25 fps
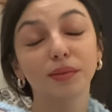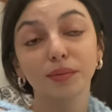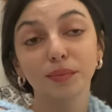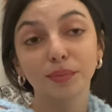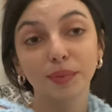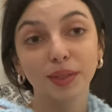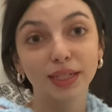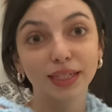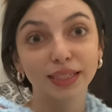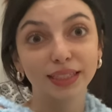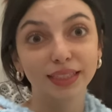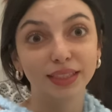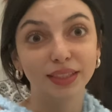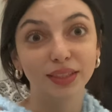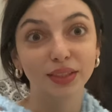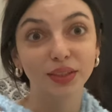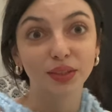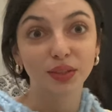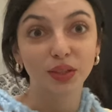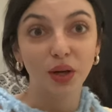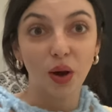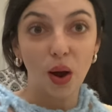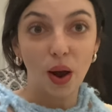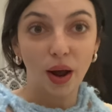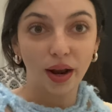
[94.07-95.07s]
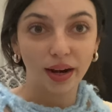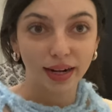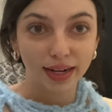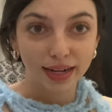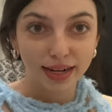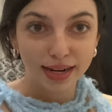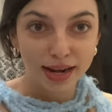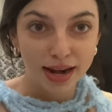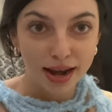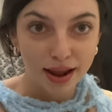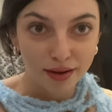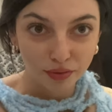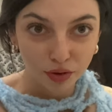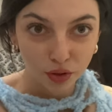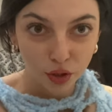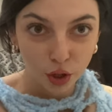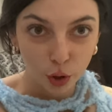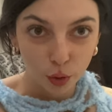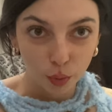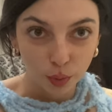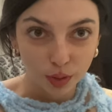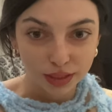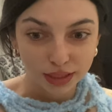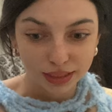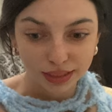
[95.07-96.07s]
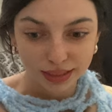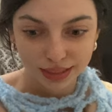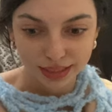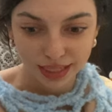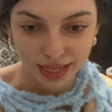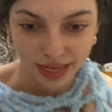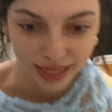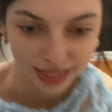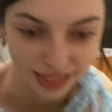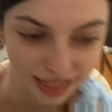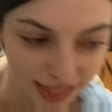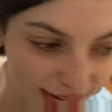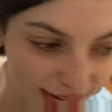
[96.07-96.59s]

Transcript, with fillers: my god, I never know what to say.